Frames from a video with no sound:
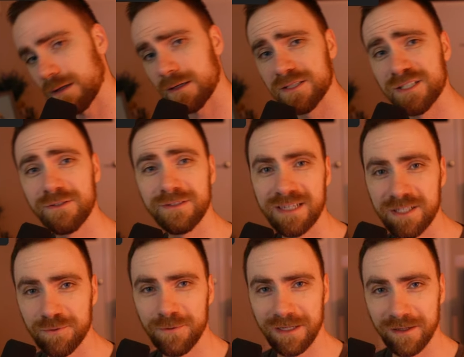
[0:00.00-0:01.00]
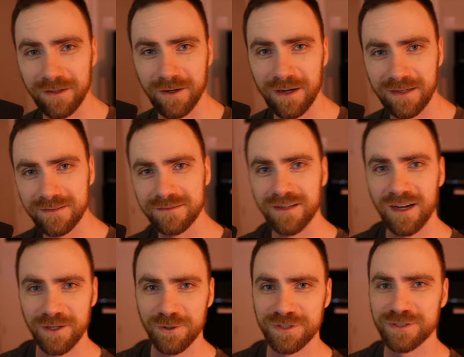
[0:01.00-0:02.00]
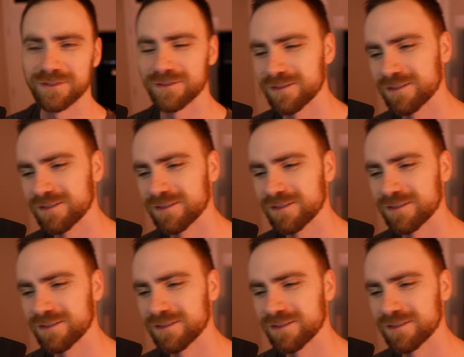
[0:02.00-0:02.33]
and I'll see you next week. All right, adios.